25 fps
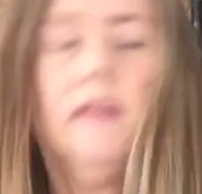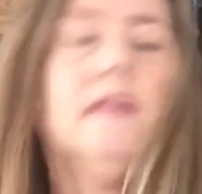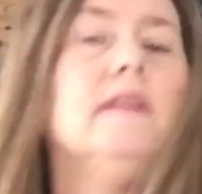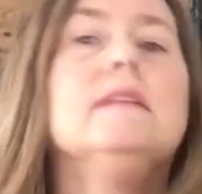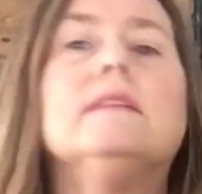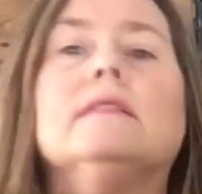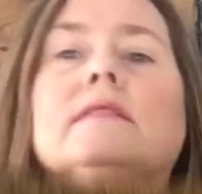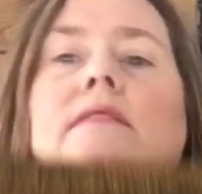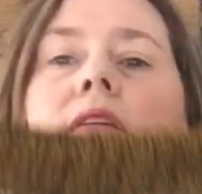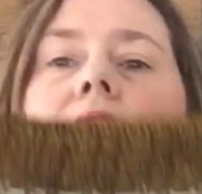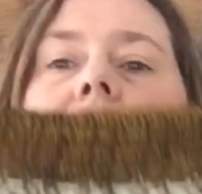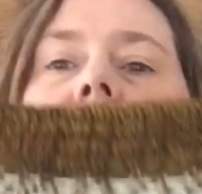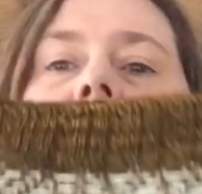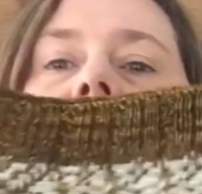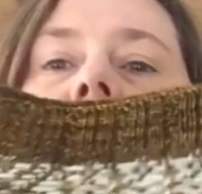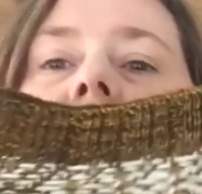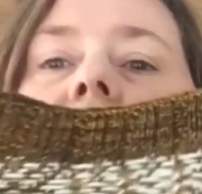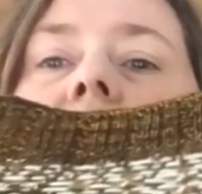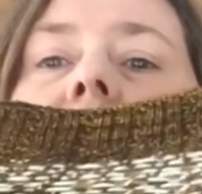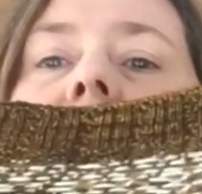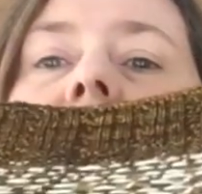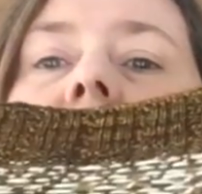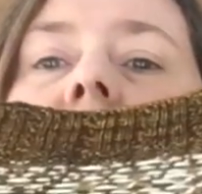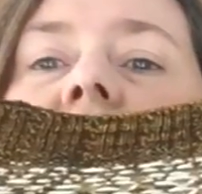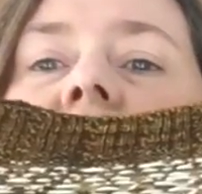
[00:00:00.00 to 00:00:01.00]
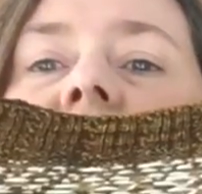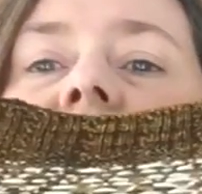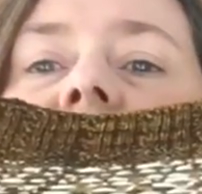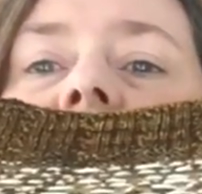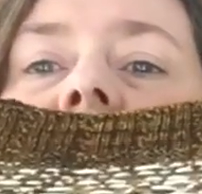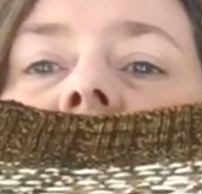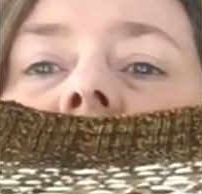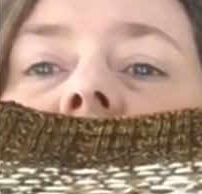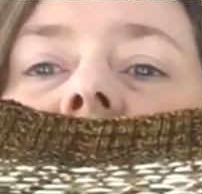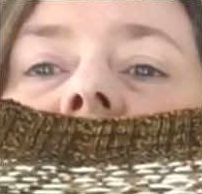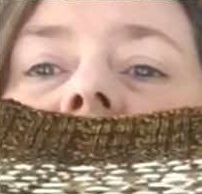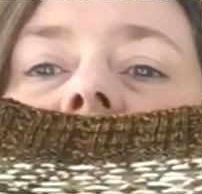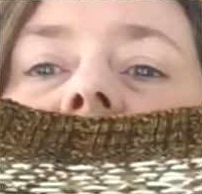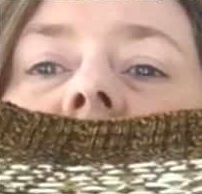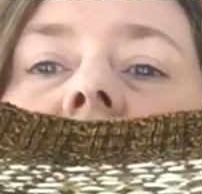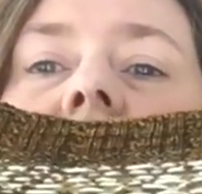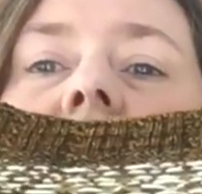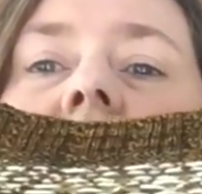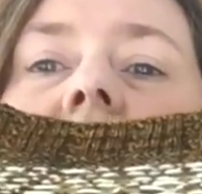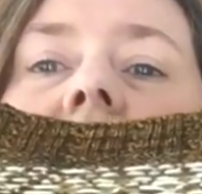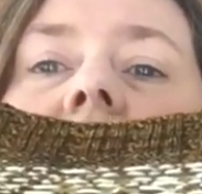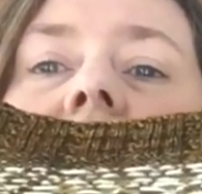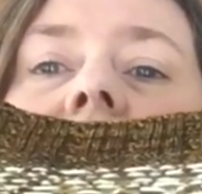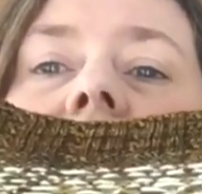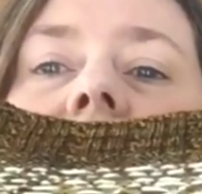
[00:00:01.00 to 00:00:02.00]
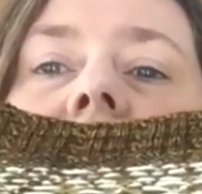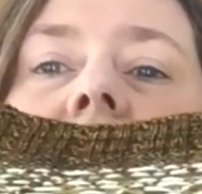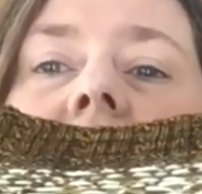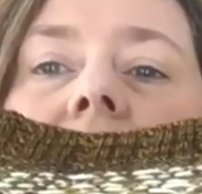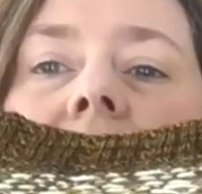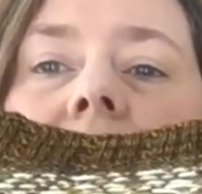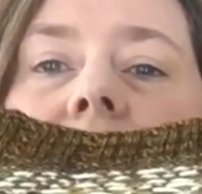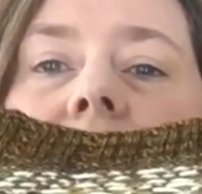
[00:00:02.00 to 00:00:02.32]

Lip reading: So these are what my floats look like.